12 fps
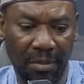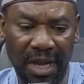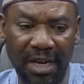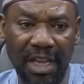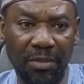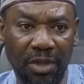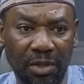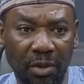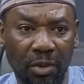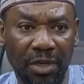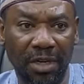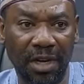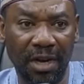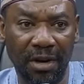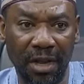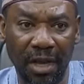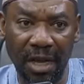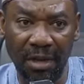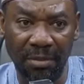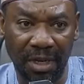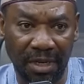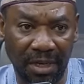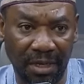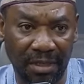My name is Ordinary
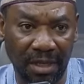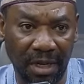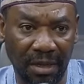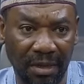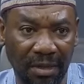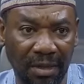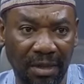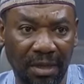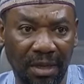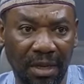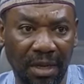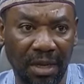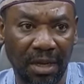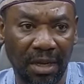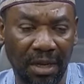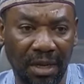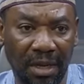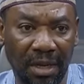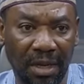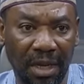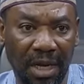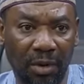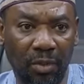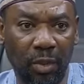Ahmad Isa.
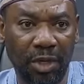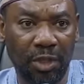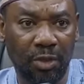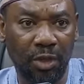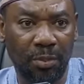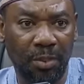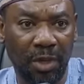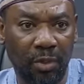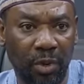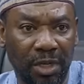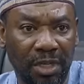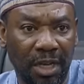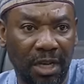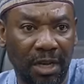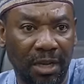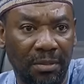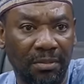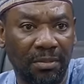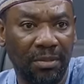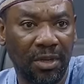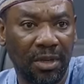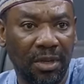I wish to speak with your name.